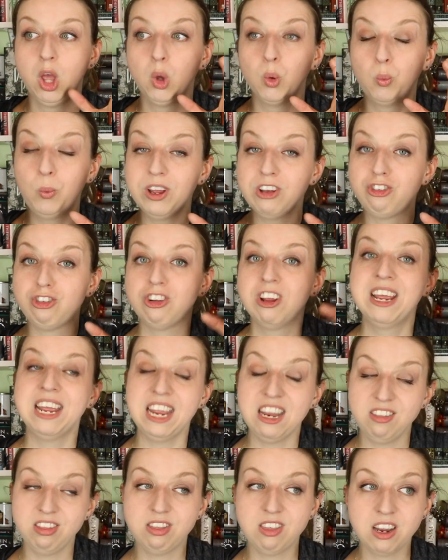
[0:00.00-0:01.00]
which
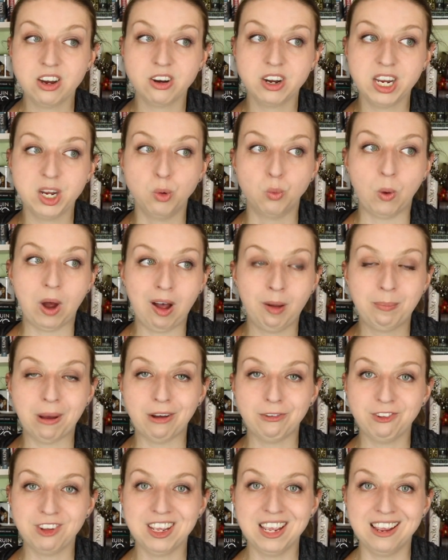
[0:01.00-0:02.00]
in theory, while
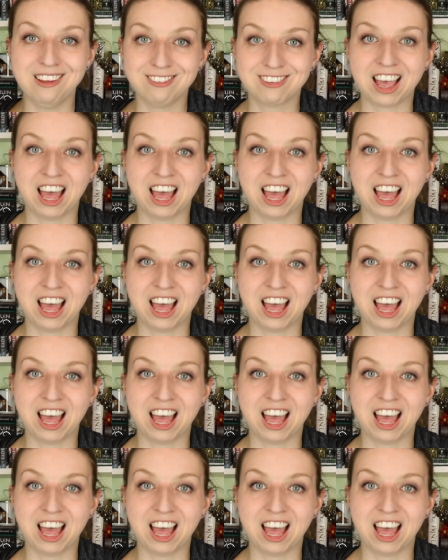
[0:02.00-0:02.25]
Buffy is